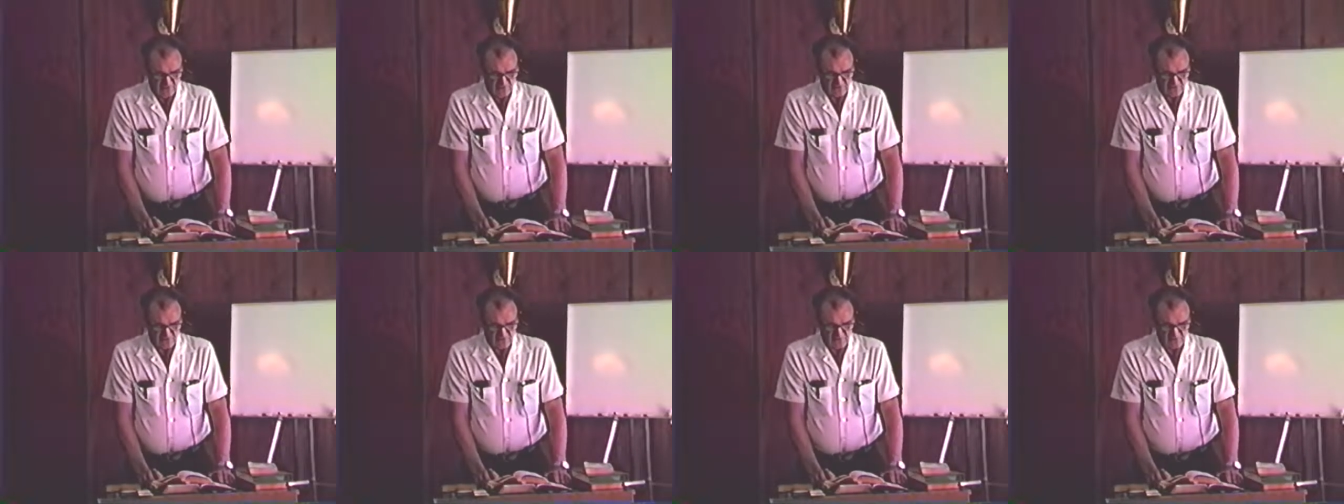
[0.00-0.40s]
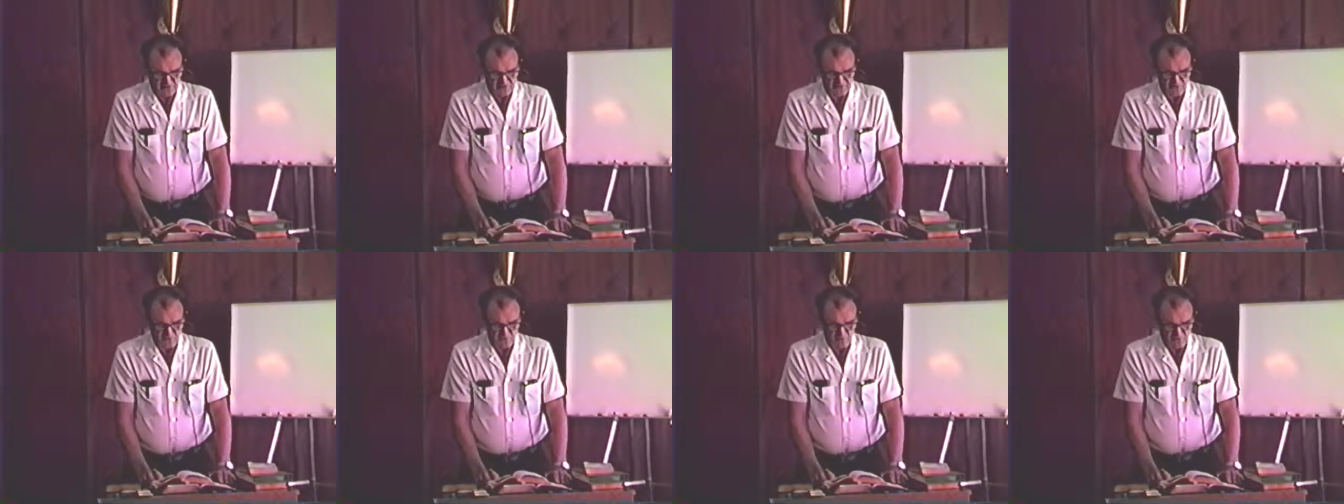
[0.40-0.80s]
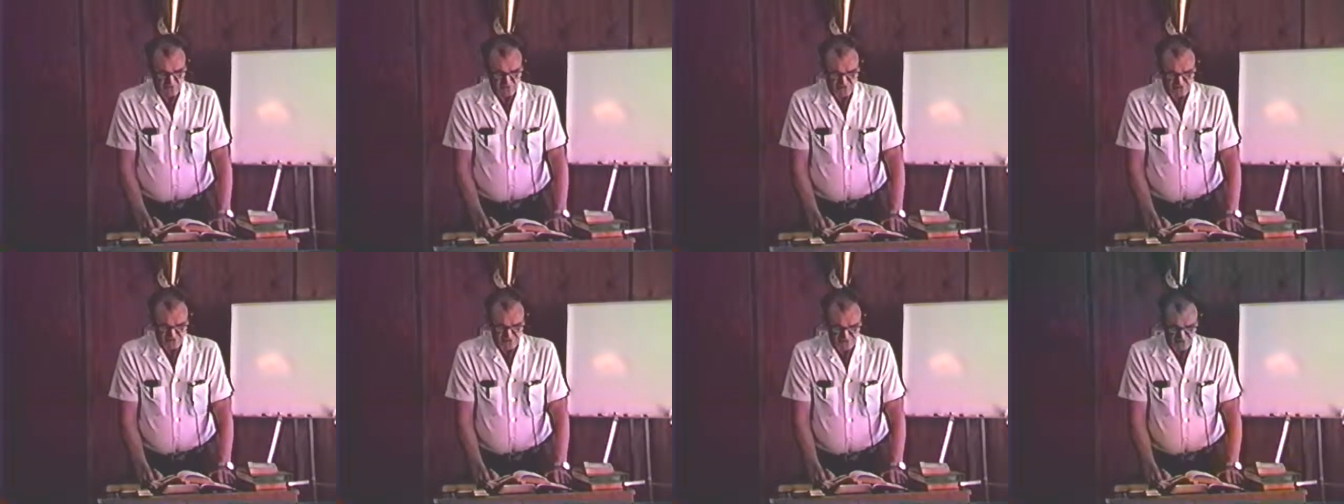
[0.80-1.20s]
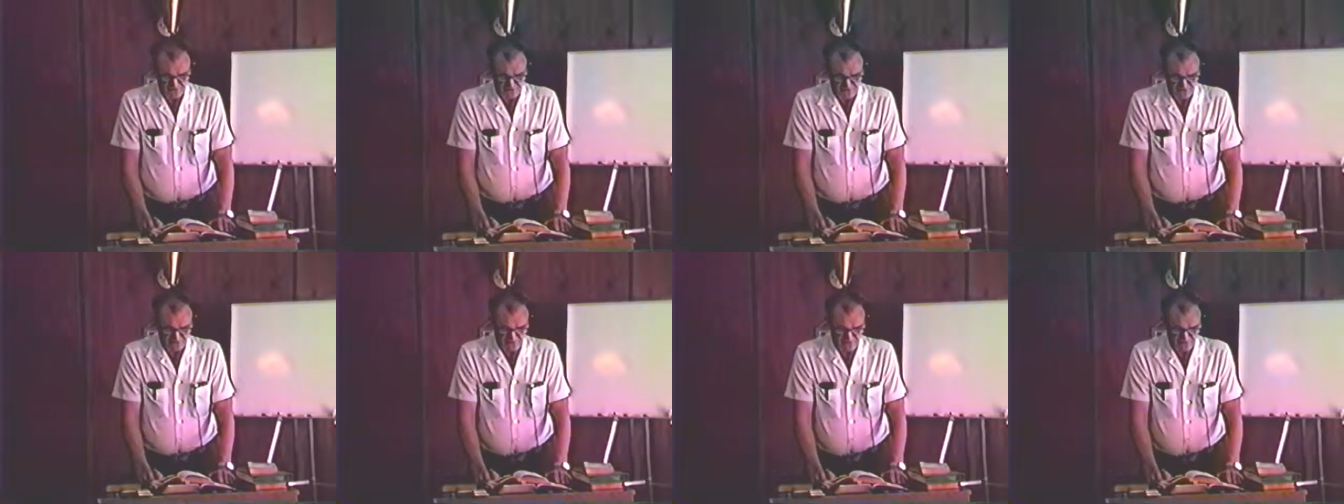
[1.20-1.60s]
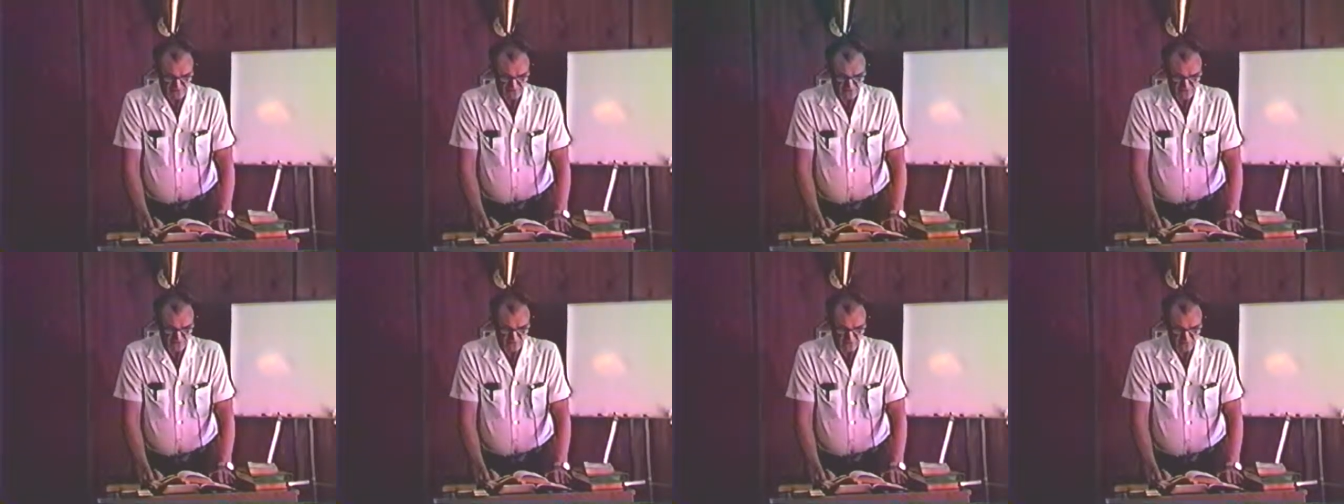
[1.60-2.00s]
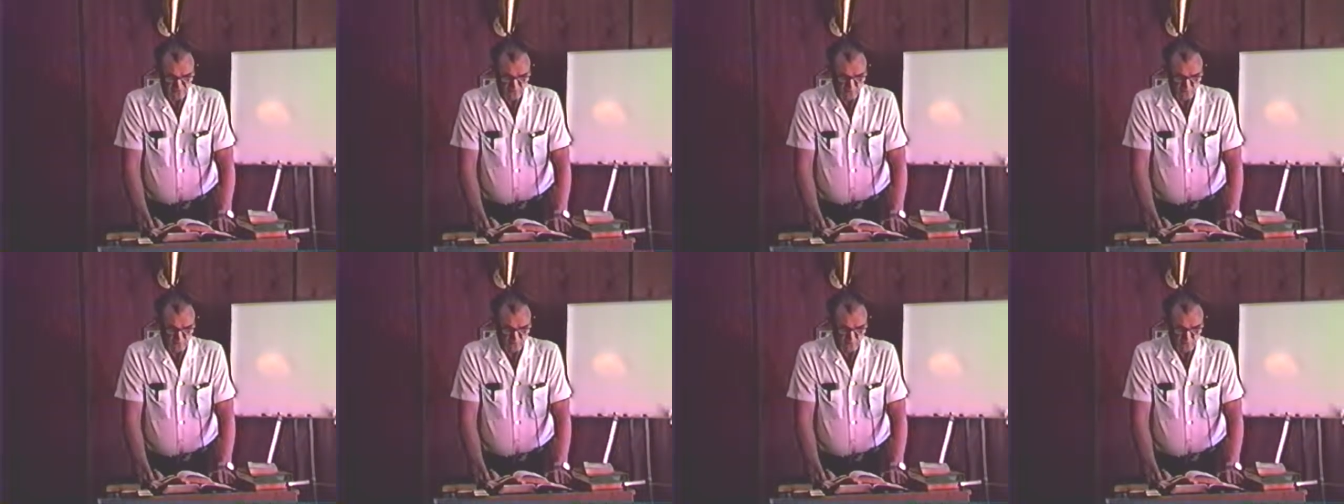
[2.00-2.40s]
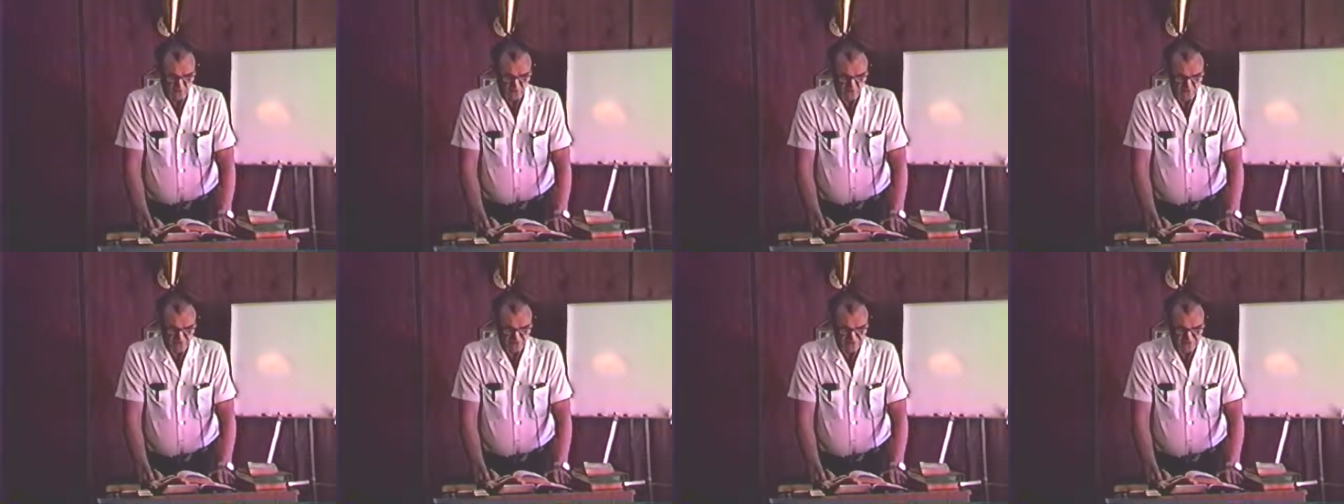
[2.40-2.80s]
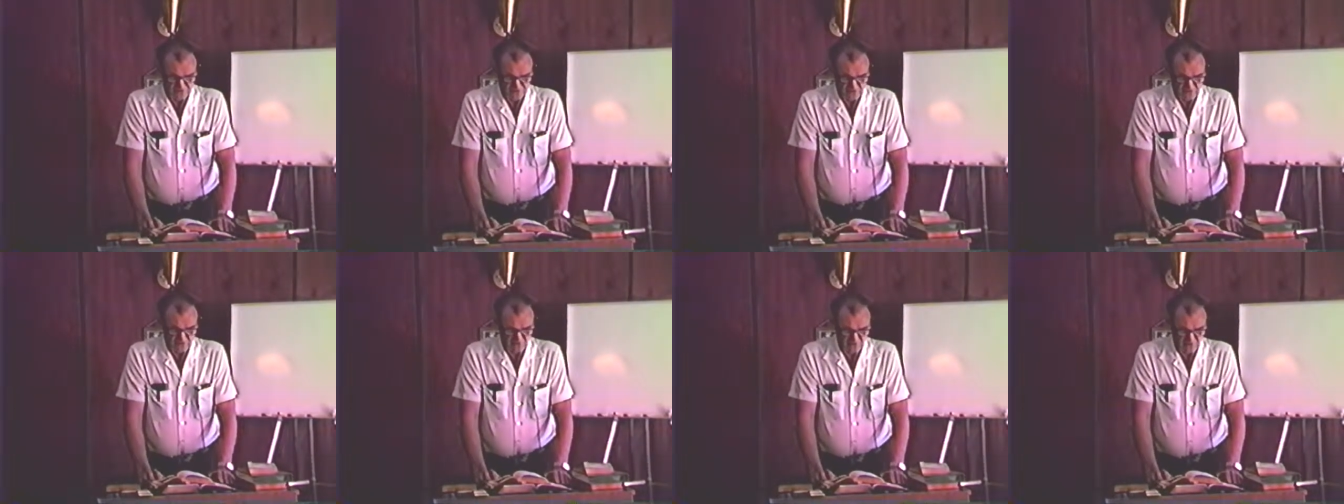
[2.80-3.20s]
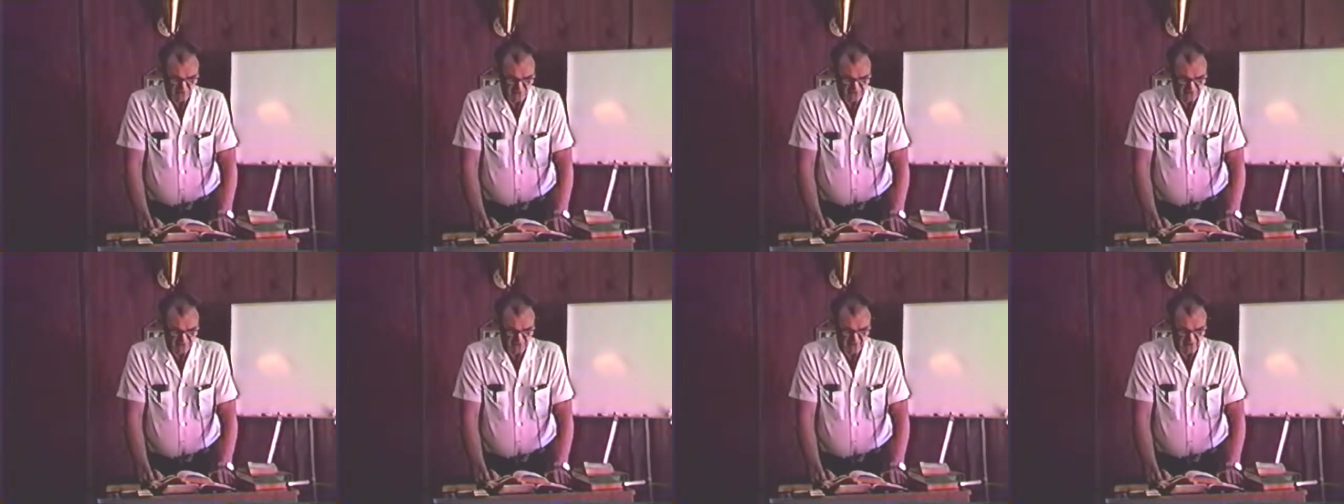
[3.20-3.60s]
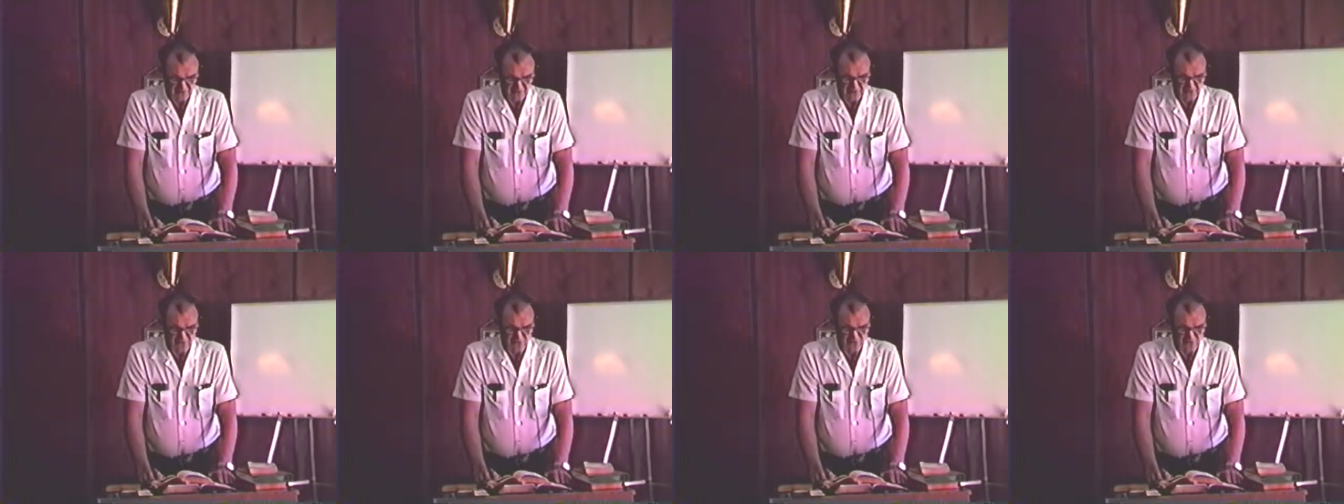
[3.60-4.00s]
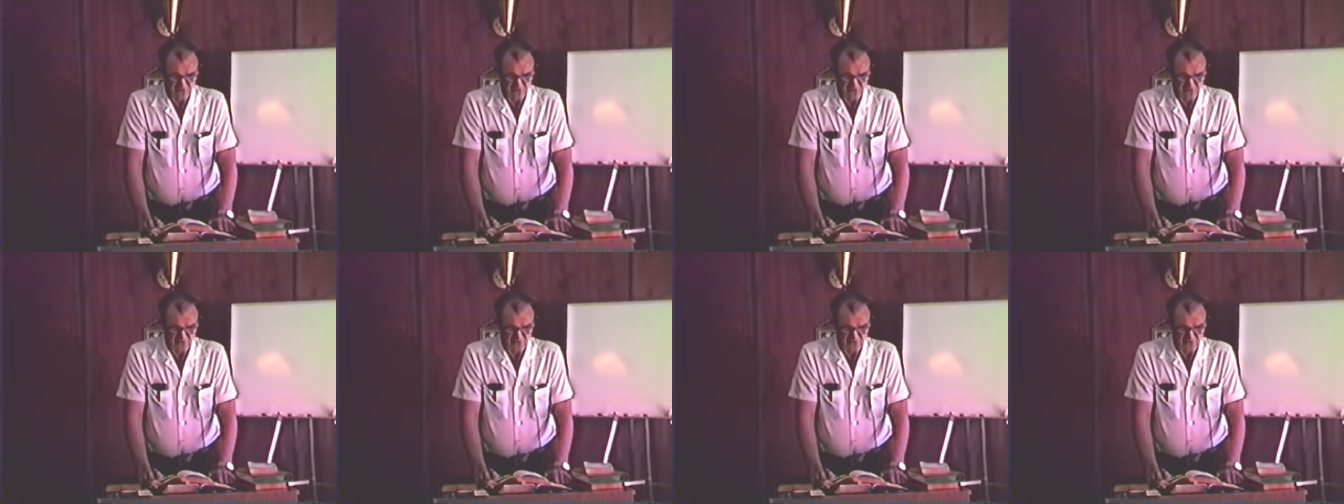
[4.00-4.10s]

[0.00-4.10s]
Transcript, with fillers: The reason why Jesus was not led into